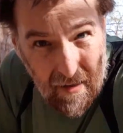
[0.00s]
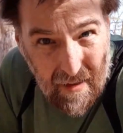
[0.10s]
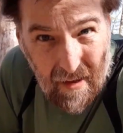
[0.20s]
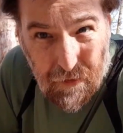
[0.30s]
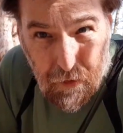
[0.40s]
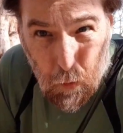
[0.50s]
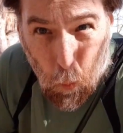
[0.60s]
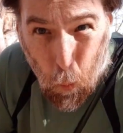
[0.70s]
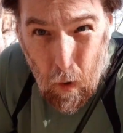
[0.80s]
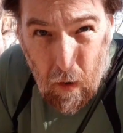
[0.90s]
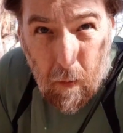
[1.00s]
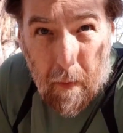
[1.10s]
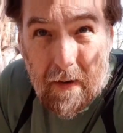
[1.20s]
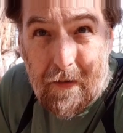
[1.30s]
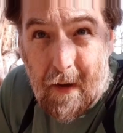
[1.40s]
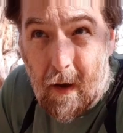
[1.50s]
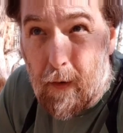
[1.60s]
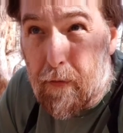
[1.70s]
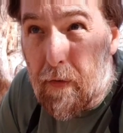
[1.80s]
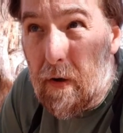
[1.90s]
to actually will
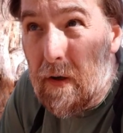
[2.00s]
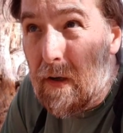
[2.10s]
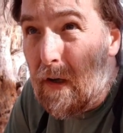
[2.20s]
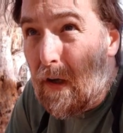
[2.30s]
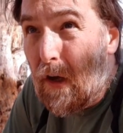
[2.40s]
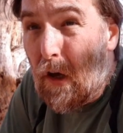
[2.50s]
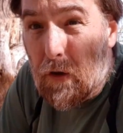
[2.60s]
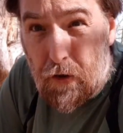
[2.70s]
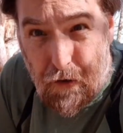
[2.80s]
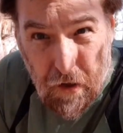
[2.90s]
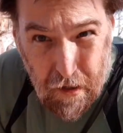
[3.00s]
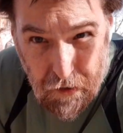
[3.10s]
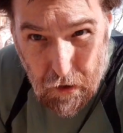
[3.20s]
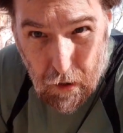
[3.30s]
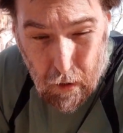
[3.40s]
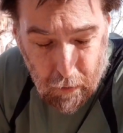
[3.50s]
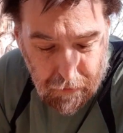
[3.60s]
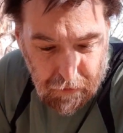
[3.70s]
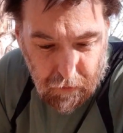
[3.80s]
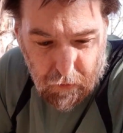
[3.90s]
myself to change
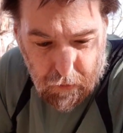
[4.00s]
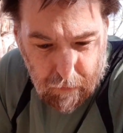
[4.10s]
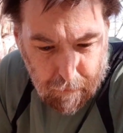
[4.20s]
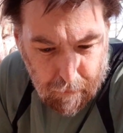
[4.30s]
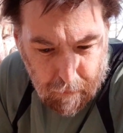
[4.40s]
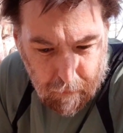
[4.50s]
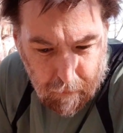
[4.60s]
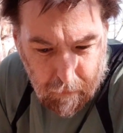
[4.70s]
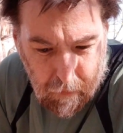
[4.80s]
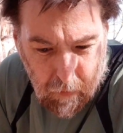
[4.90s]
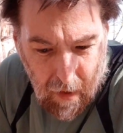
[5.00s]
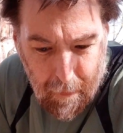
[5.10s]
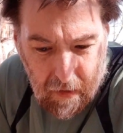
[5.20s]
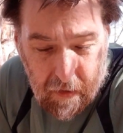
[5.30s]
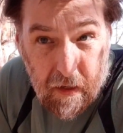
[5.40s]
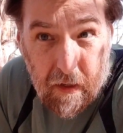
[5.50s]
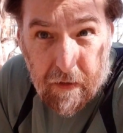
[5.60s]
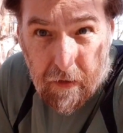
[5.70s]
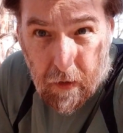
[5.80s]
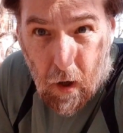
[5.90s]
clothes, grab my
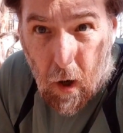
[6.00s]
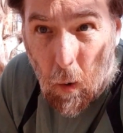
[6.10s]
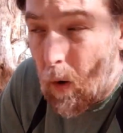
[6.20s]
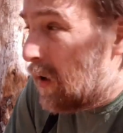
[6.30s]
keys and go.